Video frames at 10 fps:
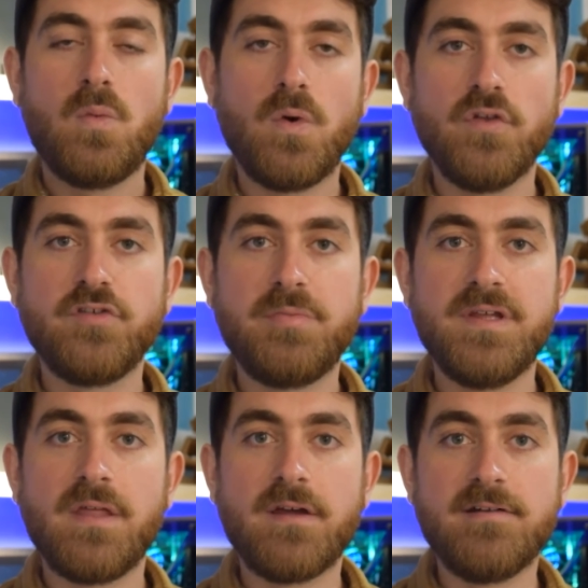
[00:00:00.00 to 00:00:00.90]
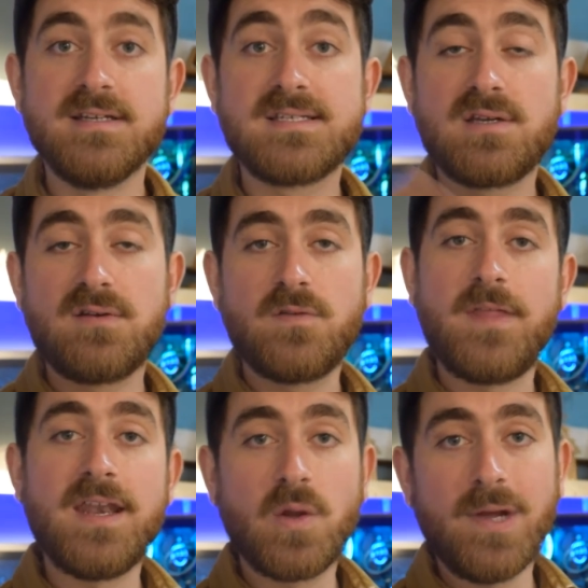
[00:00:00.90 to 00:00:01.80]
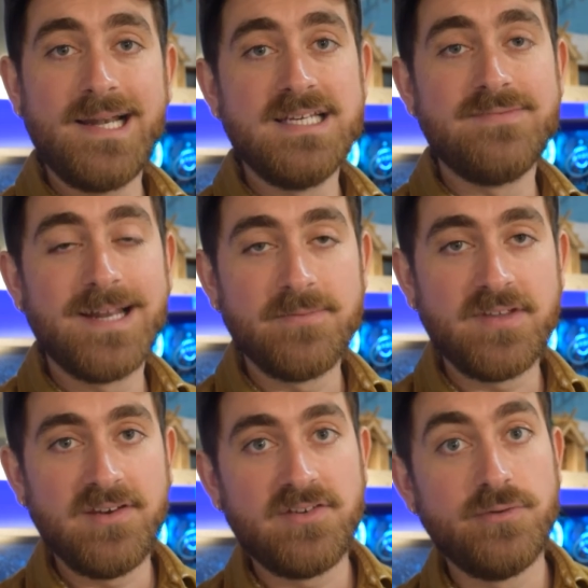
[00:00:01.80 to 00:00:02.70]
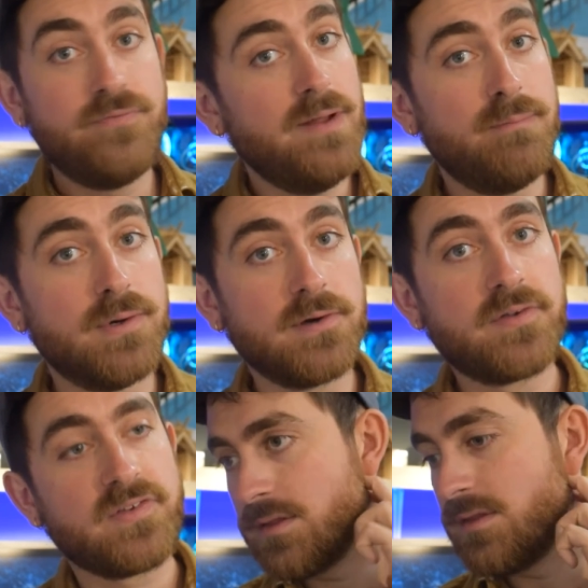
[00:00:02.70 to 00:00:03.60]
one on top of the other is then quickly developed into flip books.